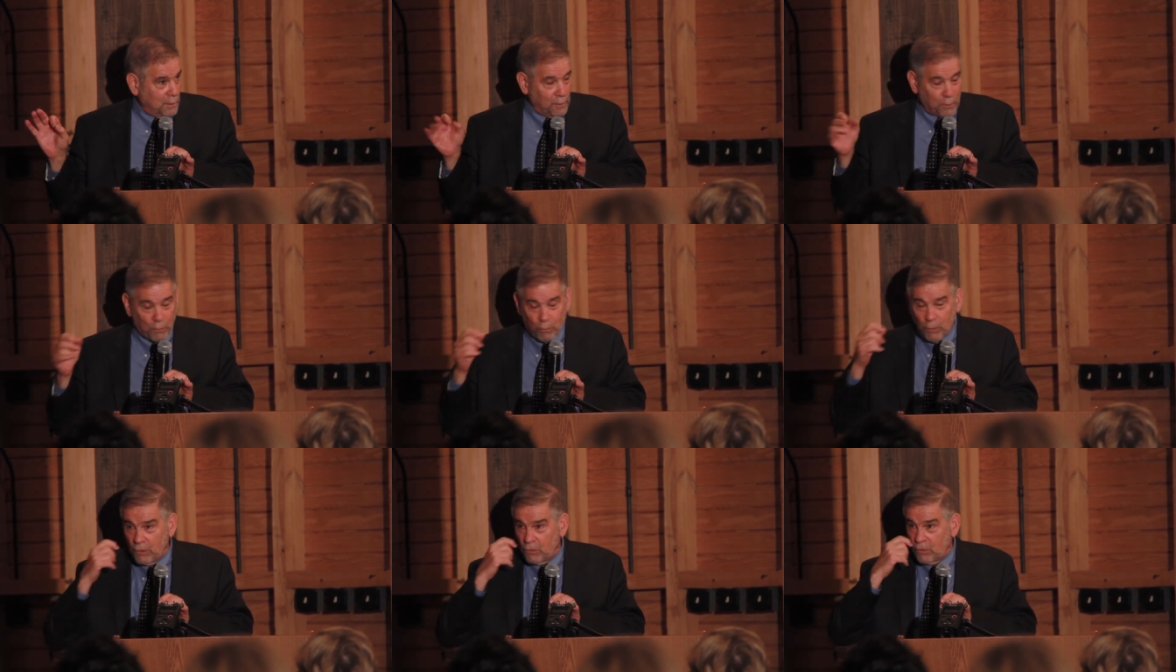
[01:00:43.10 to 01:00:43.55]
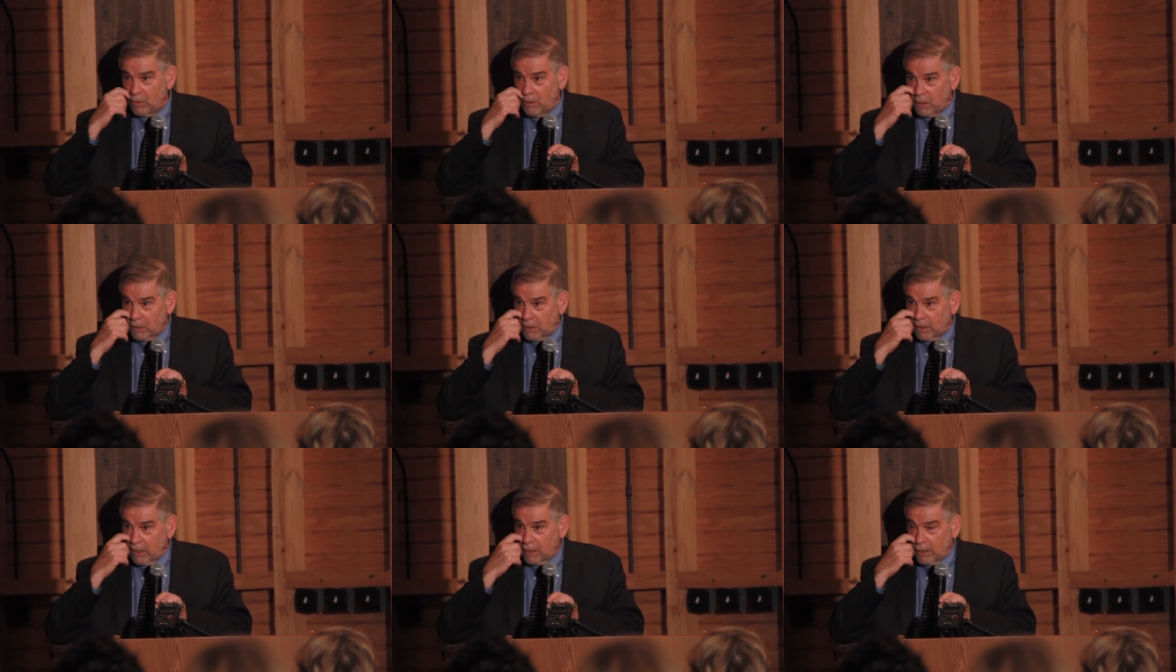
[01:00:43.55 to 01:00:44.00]
The reason
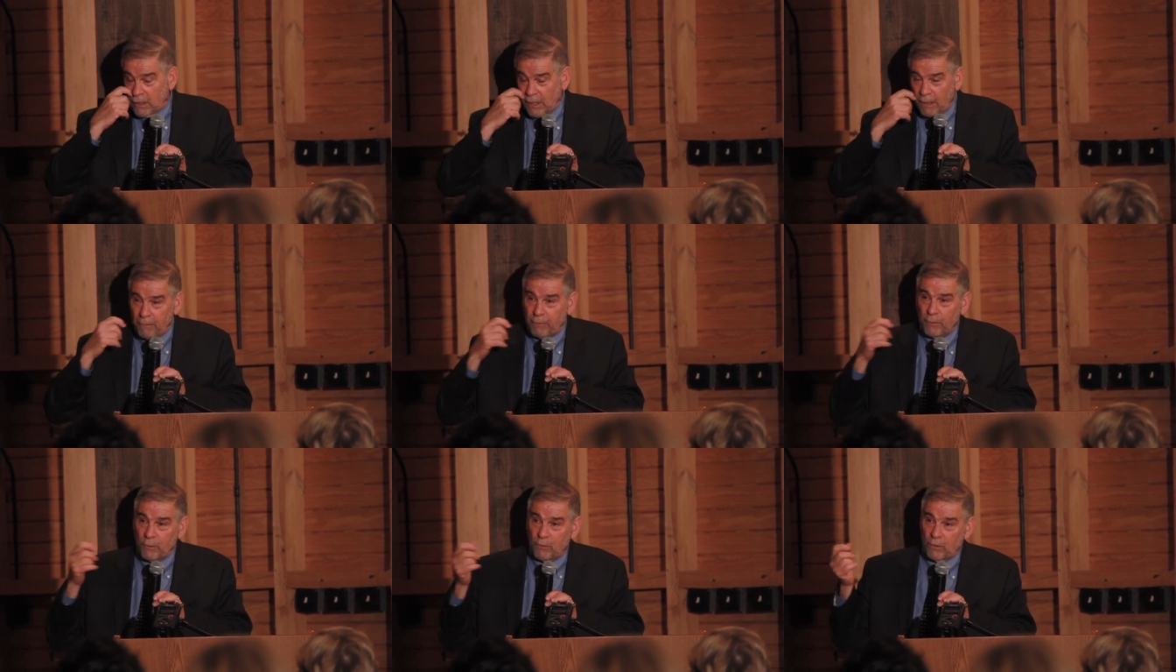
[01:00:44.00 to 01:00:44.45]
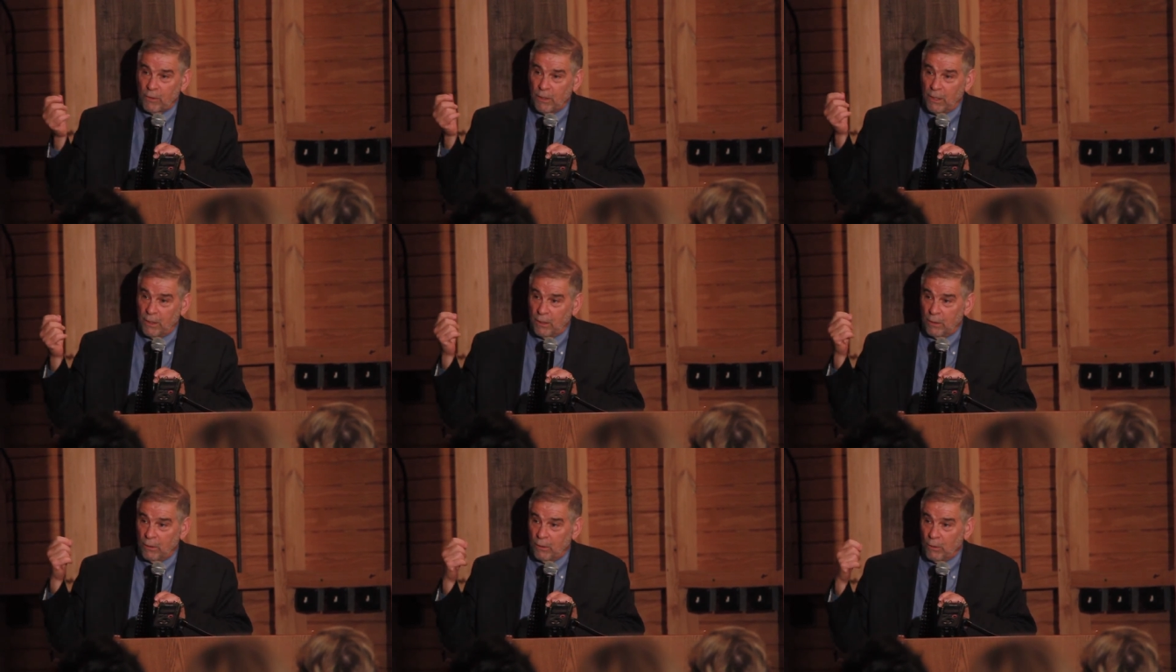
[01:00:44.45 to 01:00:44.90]
that they
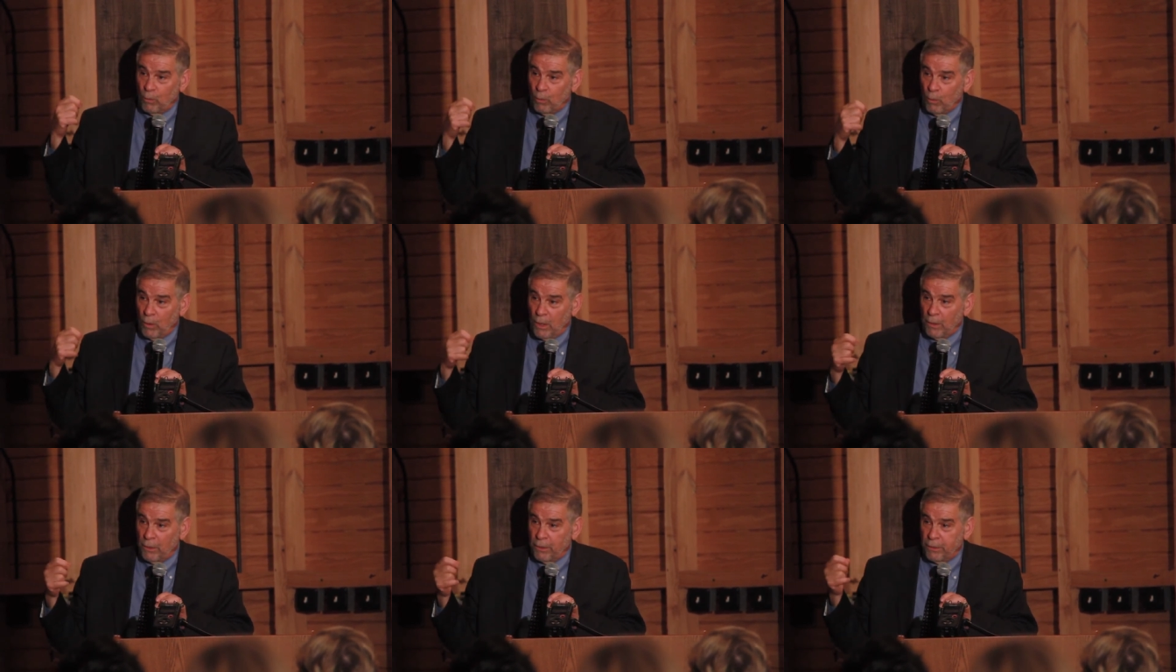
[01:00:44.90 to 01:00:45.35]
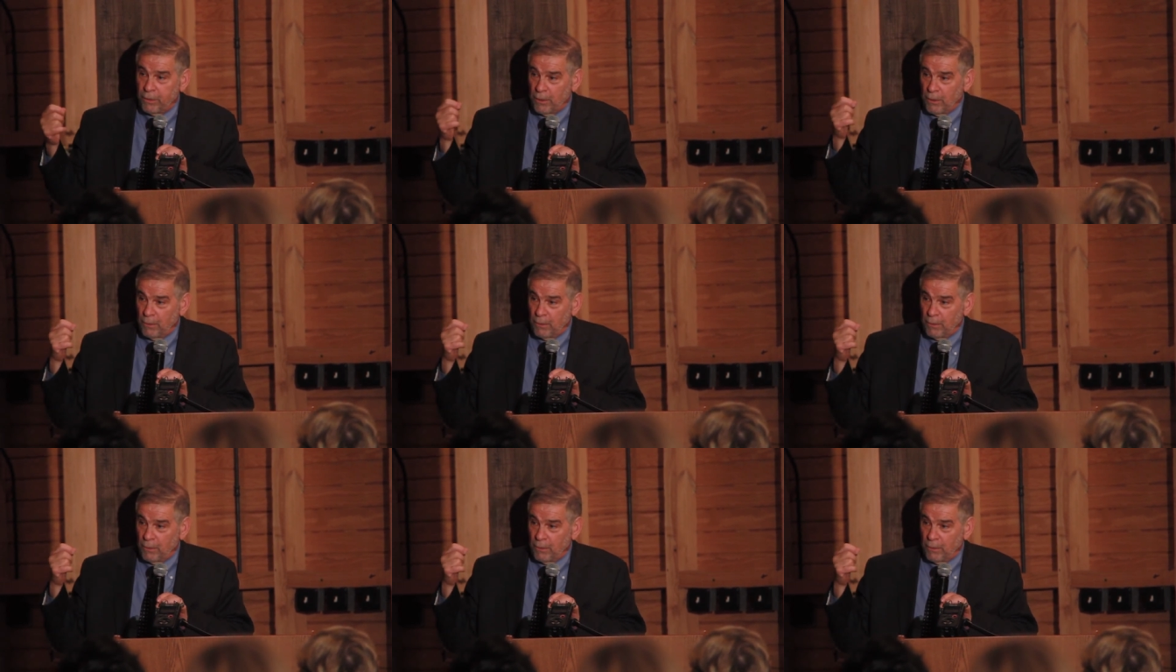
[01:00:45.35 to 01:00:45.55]
confiscated the wealth